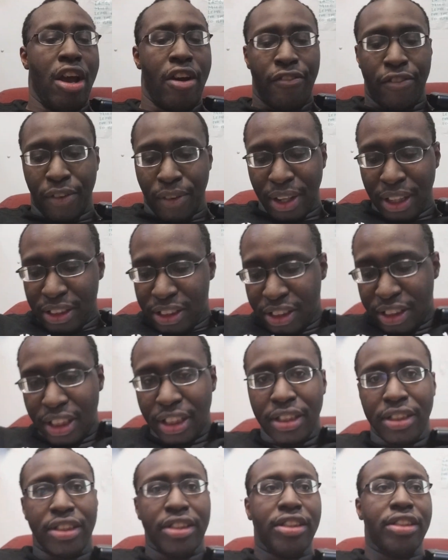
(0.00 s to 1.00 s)
For
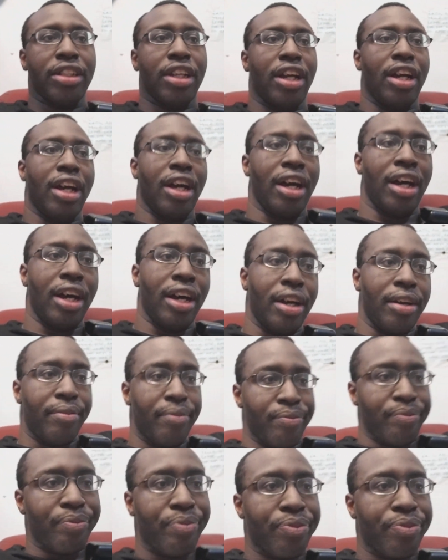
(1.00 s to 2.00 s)
instance, alright,